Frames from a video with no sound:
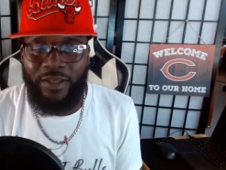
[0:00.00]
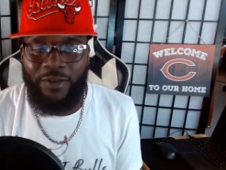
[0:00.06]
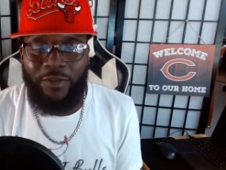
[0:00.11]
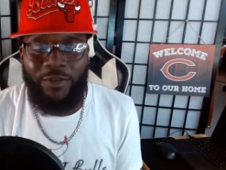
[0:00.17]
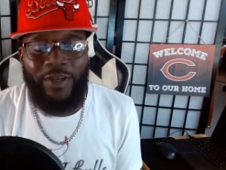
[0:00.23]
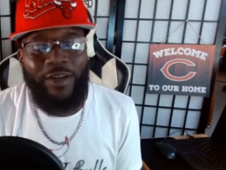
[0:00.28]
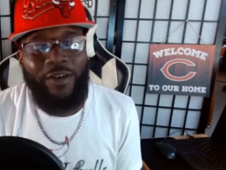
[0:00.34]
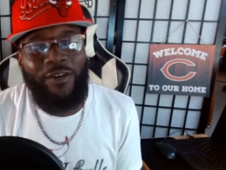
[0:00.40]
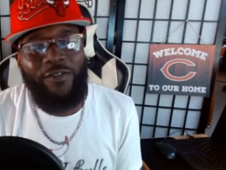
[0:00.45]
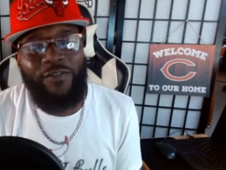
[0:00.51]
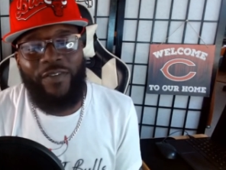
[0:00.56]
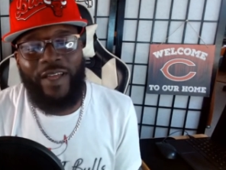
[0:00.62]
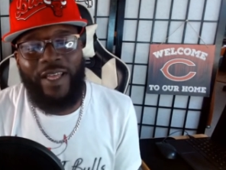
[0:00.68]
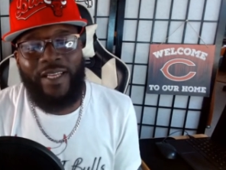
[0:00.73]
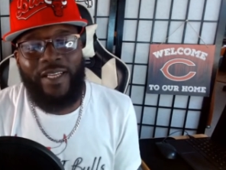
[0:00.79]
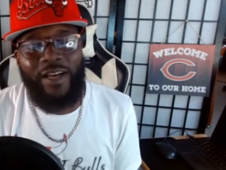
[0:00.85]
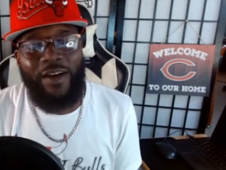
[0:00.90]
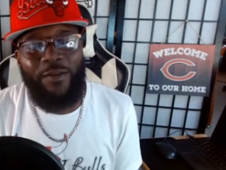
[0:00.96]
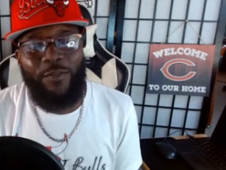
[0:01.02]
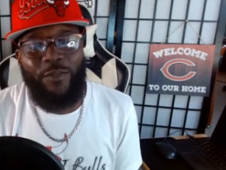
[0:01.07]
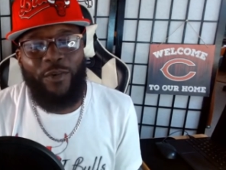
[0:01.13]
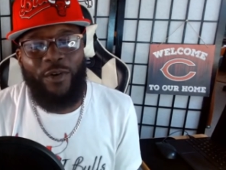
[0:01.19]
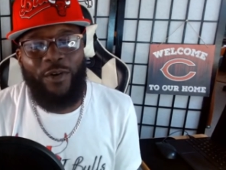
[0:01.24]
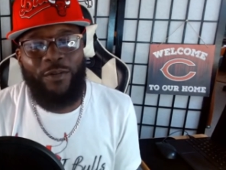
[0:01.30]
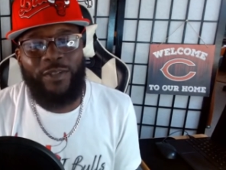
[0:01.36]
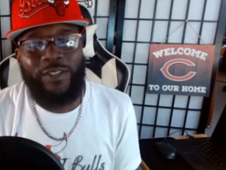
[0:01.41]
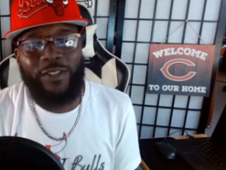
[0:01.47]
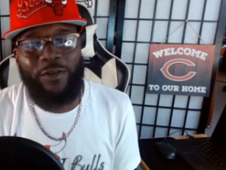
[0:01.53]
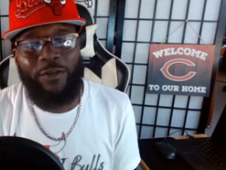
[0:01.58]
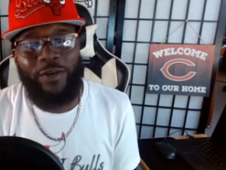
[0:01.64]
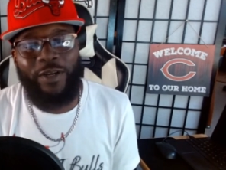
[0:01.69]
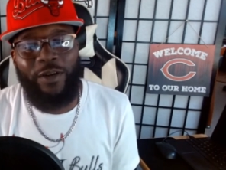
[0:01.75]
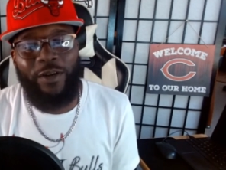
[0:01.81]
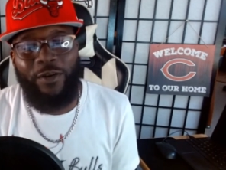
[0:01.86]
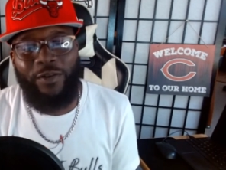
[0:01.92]
we gonna find out more what's
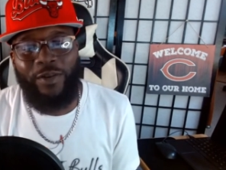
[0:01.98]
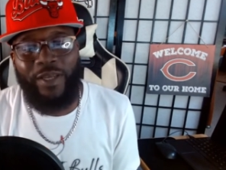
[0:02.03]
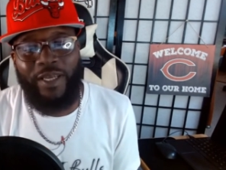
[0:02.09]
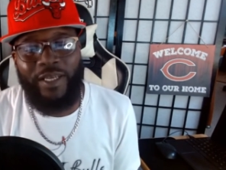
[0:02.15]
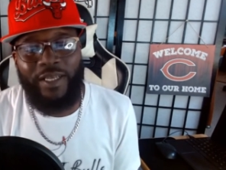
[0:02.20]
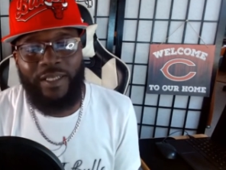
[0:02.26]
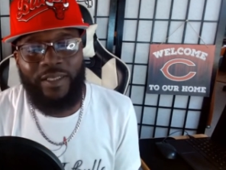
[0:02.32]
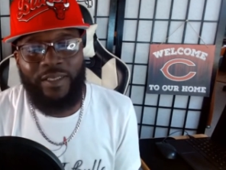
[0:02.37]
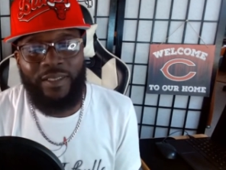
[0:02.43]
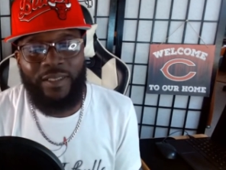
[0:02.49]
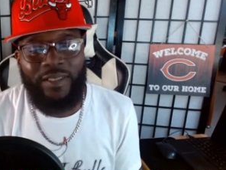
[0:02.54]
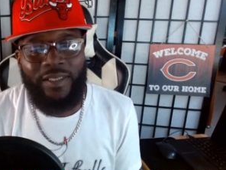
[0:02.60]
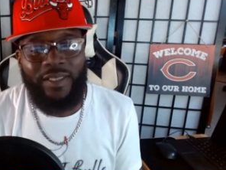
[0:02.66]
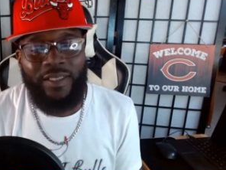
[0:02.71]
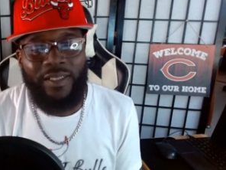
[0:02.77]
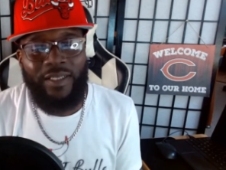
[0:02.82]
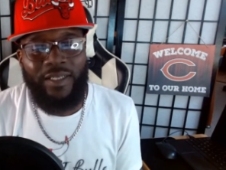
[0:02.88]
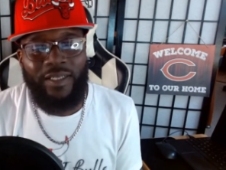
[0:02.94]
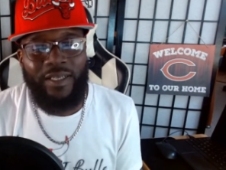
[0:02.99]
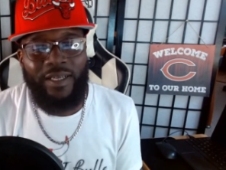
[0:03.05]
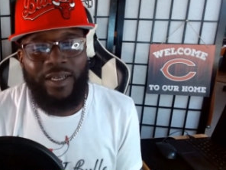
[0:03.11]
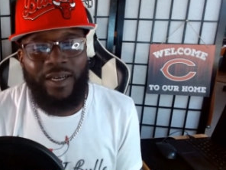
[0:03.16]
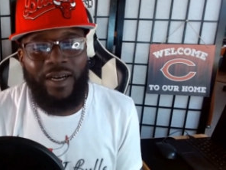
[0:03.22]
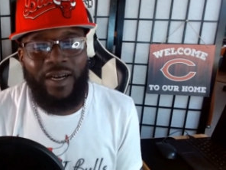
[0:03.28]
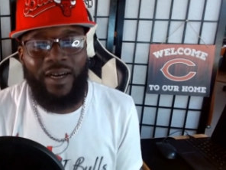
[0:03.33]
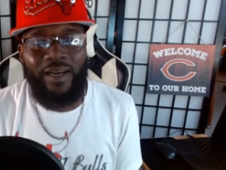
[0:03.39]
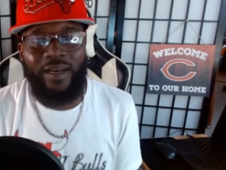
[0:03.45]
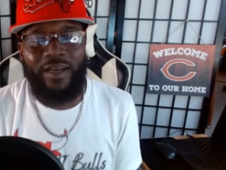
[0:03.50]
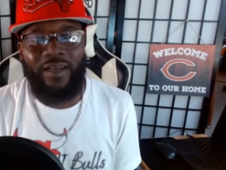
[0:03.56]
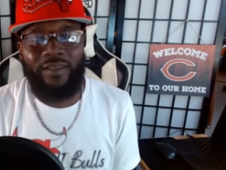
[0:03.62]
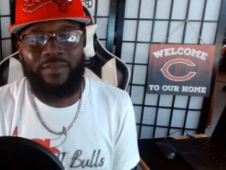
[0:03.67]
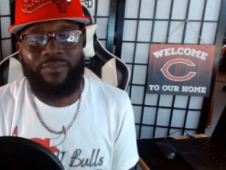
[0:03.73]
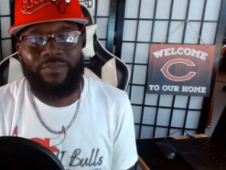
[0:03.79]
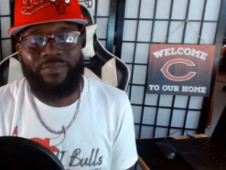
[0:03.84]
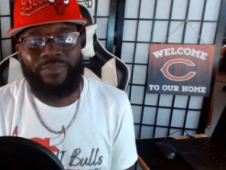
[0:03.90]
going on here uh,